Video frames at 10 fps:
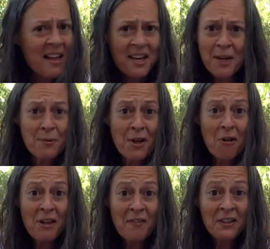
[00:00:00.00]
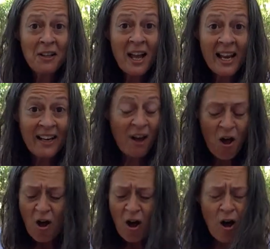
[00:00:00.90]
and it was all love and light,
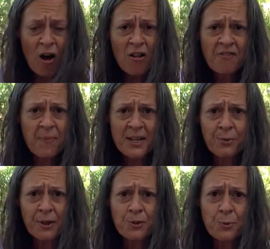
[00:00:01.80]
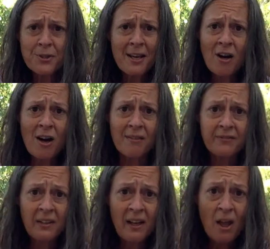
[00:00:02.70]
all of my triggers were set off.
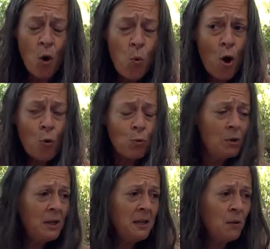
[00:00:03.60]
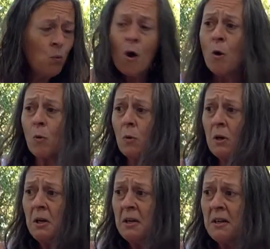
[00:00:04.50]
Whoa,
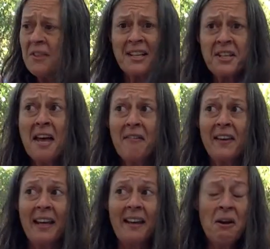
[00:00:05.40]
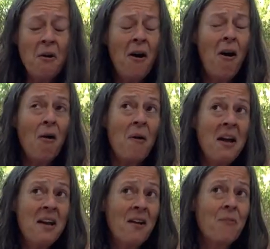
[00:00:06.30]
that's heavy. Oh,
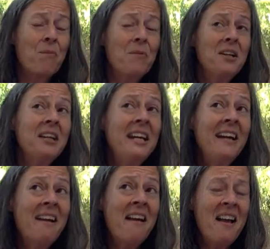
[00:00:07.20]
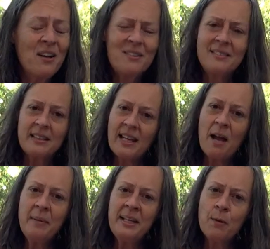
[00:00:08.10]
really?
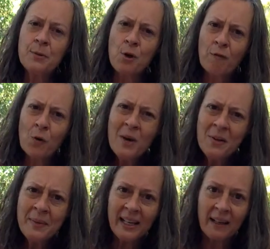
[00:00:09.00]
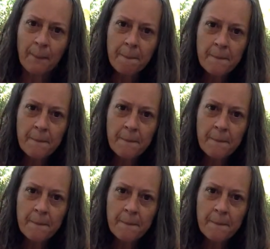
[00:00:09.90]
I mean, it was overwhelming.